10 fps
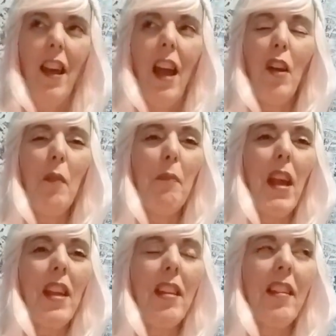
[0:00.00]
I don't
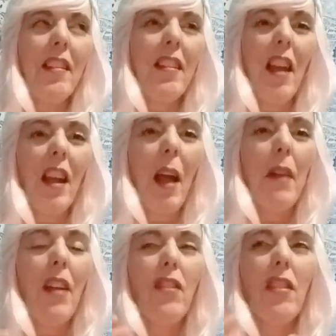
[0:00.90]
mean to, like, I'm
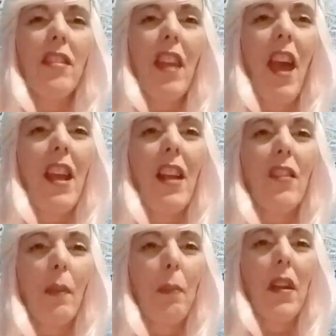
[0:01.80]
not just saying it
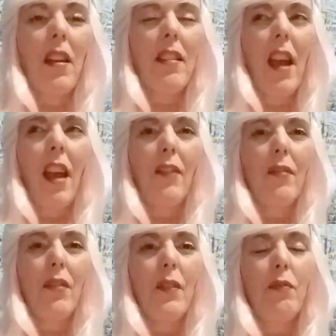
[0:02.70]
just because I
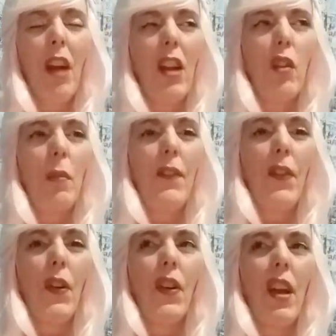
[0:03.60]
read you
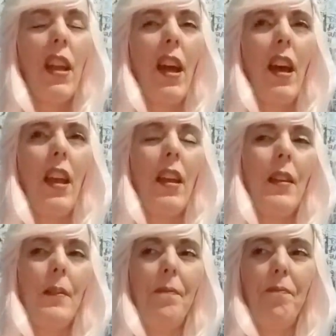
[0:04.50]
before and I
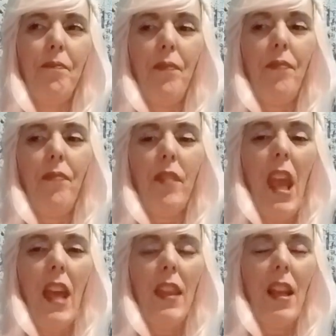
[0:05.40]

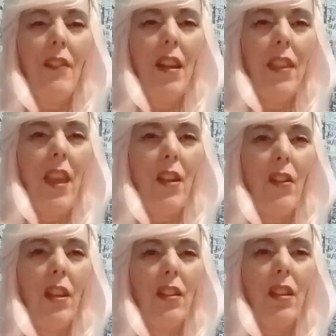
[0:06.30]
can't think of anything
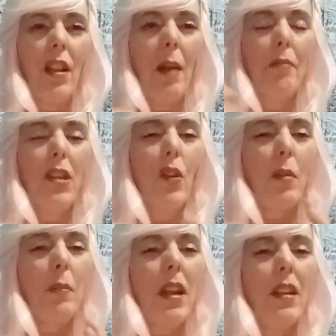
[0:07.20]
or, you know what I
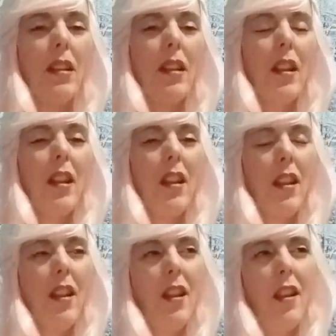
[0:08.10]
mean?
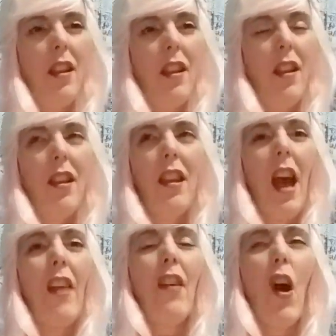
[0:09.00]

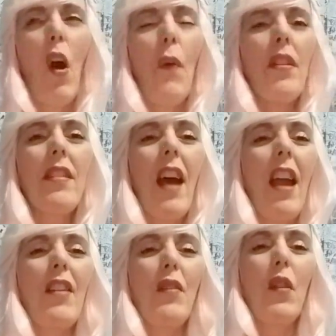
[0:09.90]

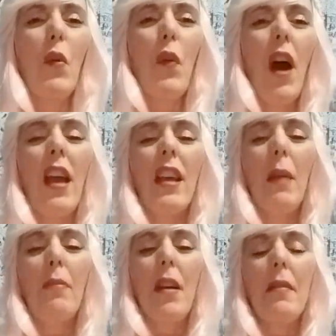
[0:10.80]
I don't know why it
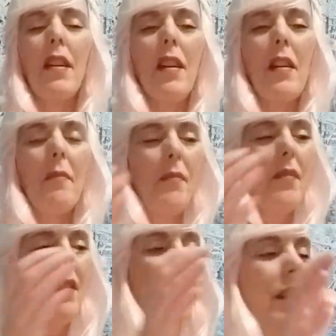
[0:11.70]
keeps coming up.
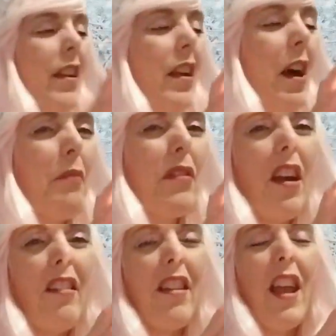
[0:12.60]
I'm
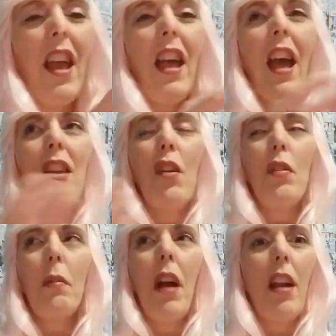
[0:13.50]
sorry. And you know what,
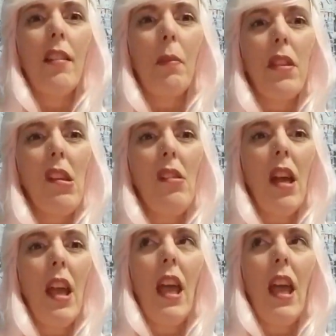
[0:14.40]
to be honest with you,